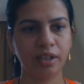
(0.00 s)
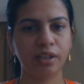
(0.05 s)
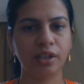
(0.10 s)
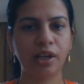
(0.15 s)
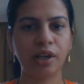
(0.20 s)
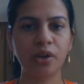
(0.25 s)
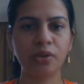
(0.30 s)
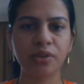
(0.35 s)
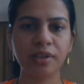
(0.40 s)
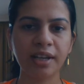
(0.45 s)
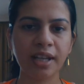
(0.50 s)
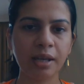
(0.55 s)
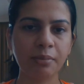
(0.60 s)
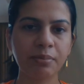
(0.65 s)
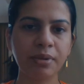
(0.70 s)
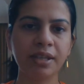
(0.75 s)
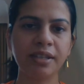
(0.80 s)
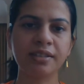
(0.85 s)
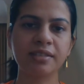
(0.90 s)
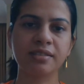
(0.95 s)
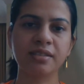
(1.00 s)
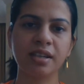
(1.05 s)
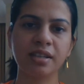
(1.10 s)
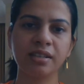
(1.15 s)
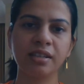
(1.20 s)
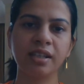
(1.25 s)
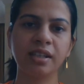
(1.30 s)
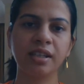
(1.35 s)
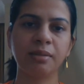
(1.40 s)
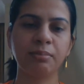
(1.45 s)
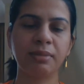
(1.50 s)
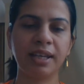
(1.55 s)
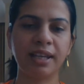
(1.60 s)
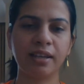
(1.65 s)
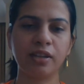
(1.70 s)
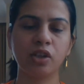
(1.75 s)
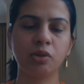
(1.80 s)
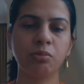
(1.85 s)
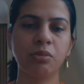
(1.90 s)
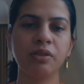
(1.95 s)
Radiotherapy is done in a
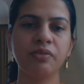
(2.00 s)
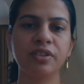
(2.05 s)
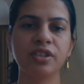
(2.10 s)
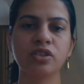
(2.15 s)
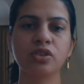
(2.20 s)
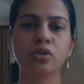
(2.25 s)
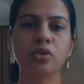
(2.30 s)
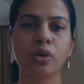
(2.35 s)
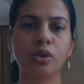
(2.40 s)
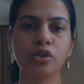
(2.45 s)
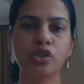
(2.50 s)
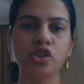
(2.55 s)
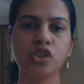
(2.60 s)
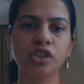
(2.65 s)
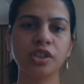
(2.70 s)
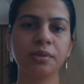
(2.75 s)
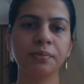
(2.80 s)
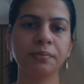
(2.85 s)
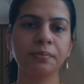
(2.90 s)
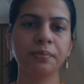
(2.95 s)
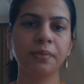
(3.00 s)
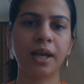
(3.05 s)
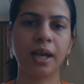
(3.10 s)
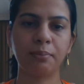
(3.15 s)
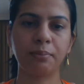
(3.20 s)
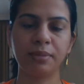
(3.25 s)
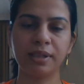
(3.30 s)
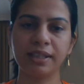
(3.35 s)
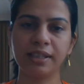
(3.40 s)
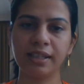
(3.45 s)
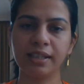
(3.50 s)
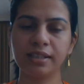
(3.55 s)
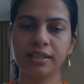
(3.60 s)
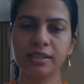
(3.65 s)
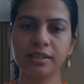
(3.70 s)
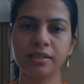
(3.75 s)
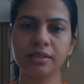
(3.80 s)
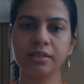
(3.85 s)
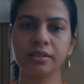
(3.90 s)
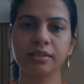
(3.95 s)
melanoma with strontium
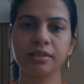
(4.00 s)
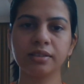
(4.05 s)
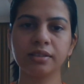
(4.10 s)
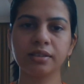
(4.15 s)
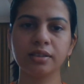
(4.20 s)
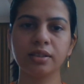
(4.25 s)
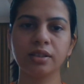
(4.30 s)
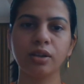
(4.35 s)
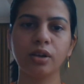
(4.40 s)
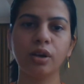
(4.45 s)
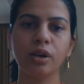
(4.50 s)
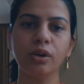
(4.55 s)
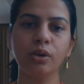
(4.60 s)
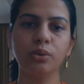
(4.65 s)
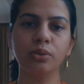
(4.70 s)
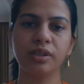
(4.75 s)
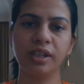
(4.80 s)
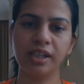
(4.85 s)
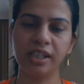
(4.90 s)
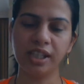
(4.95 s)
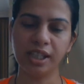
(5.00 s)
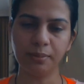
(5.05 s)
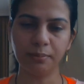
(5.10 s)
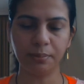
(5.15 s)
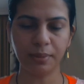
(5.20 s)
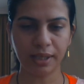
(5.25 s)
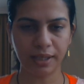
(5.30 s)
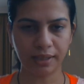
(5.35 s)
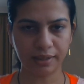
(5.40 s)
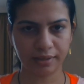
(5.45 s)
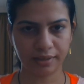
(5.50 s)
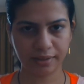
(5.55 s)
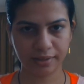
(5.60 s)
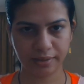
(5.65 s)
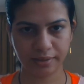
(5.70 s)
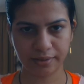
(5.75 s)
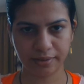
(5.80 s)
applicator or ruthenium plaque.